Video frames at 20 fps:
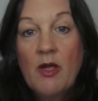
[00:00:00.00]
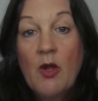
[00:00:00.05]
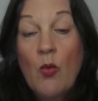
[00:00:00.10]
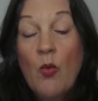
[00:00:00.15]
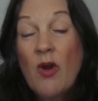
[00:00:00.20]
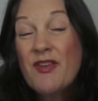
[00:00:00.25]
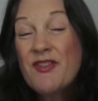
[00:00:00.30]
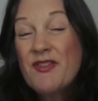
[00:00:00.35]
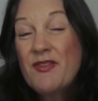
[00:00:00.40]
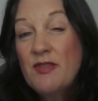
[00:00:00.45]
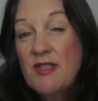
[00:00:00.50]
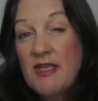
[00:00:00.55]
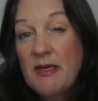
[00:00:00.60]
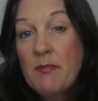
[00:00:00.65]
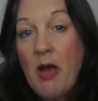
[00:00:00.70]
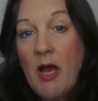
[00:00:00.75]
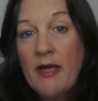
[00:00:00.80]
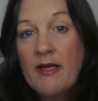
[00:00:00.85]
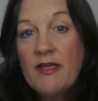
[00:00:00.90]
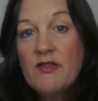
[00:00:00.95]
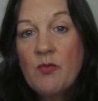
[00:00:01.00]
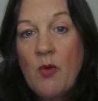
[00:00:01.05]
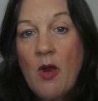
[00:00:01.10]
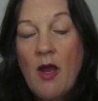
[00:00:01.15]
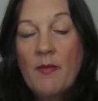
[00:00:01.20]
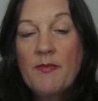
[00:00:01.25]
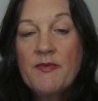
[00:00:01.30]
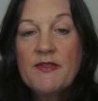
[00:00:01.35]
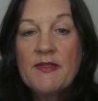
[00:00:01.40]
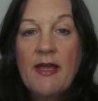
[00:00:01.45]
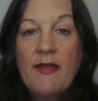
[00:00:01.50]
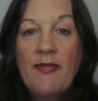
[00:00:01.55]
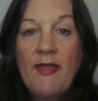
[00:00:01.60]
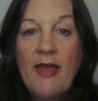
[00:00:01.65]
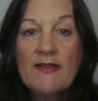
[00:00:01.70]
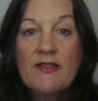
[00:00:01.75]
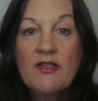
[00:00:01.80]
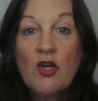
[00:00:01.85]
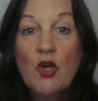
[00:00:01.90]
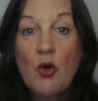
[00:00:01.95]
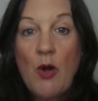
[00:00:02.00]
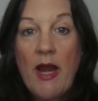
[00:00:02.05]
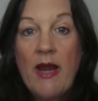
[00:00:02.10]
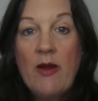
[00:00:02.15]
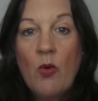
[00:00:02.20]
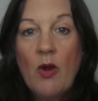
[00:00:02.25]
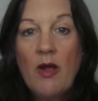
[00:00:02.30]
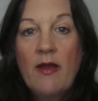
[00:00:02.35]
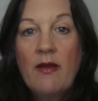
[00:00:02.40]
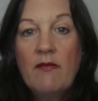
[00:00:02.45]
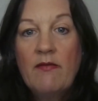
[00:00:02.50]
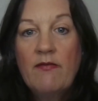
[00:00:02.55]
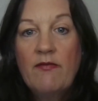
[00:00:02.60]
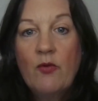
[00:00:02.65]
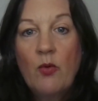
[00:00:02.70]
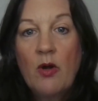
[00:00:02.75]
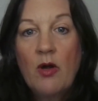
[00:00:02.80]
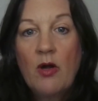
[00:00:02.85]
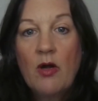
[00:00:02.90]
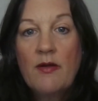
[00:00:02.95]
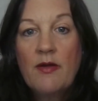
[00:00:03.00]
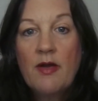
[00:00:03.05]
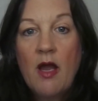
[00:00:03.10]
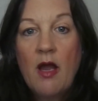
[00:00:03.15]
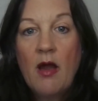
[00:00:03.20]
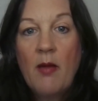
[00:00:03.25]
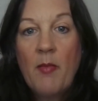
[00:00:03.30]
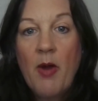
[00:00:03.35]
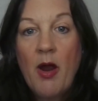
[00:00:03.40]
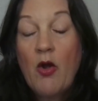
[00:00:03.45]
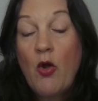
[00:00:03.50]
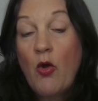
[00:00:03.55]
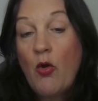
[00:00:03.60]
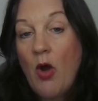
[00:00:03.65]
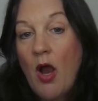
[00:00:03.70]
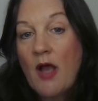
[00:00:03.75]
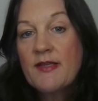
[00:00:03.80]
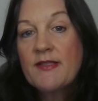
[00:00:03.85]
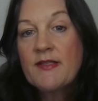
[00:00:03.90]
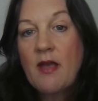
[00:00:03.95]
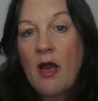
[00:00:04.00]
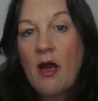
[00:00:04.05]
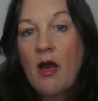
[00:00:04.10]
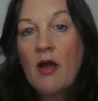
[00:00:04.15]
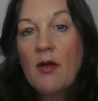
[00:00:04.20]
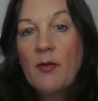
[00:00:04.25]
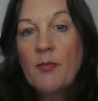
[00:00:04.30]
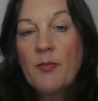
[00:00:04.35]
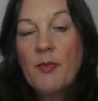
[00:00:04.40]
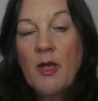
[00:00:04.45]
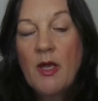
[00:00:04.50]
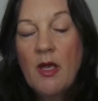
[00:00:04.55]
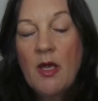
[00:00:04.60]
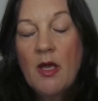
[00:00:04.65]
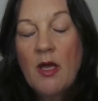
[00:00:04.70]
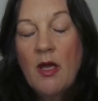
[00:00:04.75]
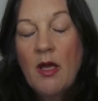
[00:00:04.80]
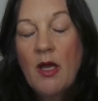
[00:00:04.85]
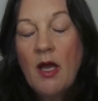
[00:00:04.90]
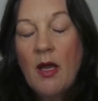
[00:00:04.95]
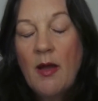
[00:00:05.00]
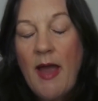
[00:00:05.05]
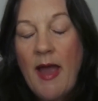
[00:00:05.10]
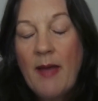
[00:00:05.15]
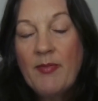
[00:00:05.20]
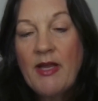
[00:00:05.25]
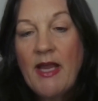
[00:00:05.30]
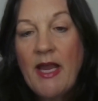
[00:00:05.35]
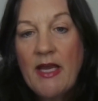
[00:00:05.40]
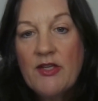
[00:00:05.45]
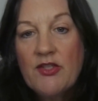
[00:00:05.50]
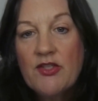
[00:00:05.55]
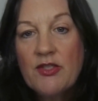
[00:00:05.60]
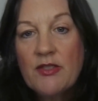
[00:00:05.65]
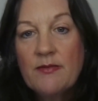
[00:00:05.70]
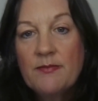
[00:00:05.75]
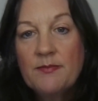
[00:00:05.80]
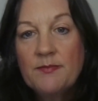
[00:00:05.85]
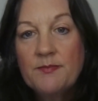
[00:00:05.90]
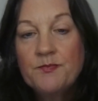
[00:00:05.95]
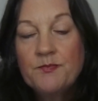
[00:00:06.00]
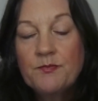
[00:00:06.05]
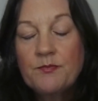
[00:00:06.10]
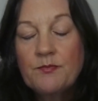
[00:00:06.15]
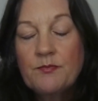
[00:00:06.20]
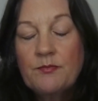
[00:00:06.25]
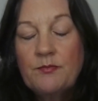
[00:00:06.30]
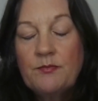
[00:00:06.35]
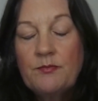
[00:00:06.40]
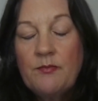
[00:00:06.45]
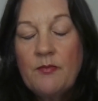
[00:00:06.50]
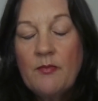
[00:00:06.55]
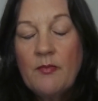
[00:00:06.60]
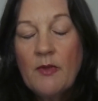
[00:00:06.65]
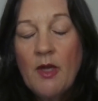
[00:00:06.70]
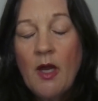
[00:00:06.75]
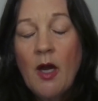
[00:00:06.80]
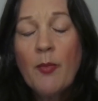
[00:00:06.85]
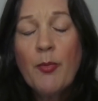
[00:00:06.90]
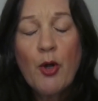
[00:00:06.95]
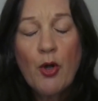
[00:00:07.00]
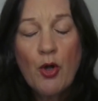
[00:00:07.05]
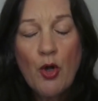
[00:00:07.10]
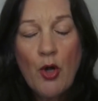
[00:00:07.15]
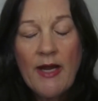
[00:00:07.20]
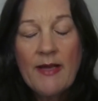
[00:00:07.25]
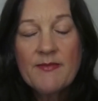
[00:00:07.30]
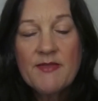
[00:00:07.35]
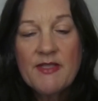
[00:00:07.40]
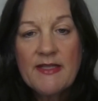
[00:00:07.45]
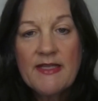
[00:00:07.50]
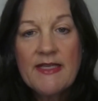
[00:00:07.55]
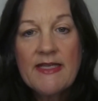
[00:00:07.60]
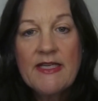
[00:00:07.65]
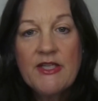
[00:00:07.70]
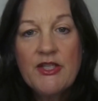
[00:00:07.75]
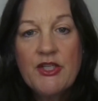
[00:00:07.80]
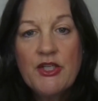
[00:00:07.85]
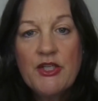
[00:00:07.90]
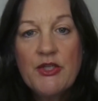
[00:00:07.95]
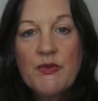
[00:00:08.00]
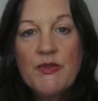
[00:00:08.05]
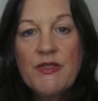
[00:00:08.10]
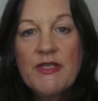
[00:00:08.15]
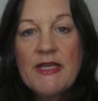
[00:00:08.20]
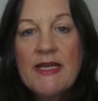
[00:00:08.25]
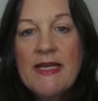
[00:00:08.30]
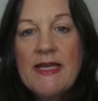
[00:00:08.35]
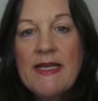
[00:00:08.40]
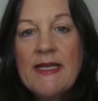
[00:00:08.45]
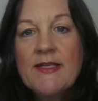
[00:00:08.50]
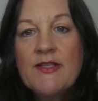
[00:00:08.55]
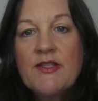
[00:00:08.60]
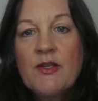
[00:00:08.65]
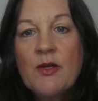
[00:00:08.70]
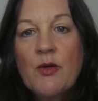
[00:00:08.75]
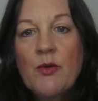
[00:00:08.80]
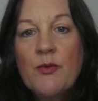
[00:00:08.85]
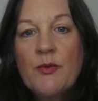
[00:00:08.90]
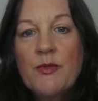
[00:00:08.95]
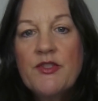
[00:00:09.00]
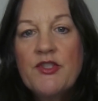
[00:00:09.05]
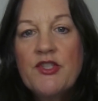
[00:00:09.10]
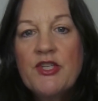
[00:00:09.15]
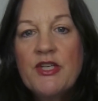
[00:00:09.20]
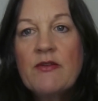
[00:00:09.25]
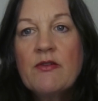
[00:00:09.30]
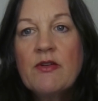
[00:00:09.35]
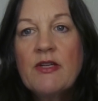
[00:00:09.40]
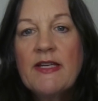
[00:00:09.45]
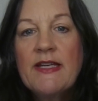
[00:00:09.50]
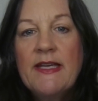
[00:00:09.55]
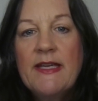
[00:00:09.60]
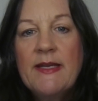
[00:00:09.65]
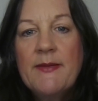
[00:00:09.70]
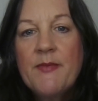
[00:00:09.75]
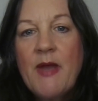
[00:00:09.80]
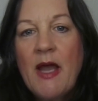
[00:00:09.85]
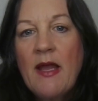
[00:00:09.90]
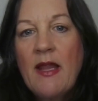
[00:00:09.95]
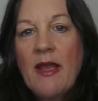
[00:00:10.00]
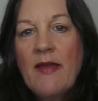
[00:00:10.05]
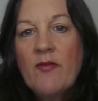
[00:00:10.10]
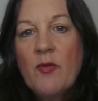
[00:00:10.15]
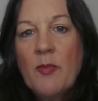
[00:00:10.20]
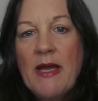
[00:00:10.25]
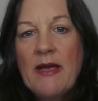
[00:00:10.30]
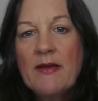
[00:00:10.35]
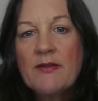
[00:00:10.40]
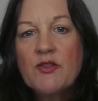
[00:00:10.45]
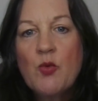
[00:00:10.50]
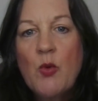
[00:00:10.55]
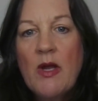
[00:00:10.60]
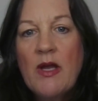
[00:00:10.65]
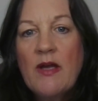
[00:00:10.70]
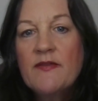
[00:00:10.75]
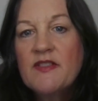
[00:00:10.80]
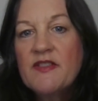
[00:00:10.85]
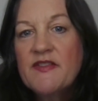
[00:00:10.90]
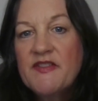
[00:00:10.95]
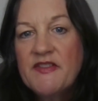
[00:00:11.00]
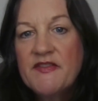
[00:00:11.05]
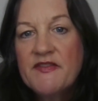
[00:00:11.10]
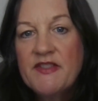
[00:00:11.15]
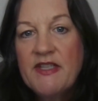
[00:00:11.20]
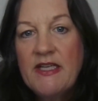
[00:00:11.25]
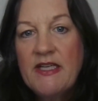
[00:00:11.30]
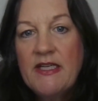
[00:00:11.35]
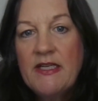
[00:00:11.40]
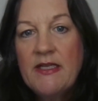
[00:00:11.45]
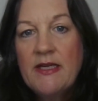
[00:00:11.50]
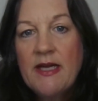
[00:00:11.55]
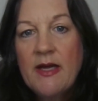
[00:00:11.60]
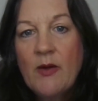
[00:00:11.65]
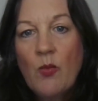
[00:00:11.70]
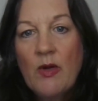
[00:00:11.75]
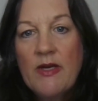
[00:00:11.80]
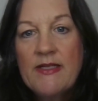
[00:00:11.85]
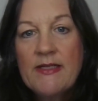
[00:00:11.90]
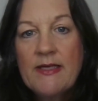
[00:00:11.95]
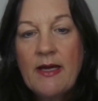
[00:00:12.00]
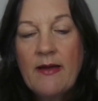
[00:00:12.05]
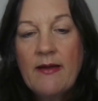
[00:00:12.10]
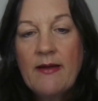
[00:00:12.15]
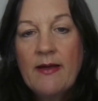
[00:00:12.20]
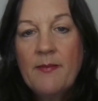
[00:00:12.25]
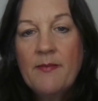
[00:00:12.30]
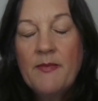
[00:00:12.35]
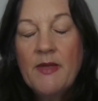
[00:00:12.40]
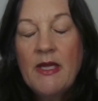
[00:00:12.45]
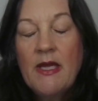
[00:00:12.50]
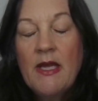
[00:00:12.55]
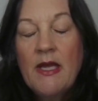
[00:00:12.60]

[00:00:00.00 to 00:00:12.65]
We're also using body swaps, and that's a great one for across our application, our programs that they can use. And so generally, I'll have about 12 to 15 at one time.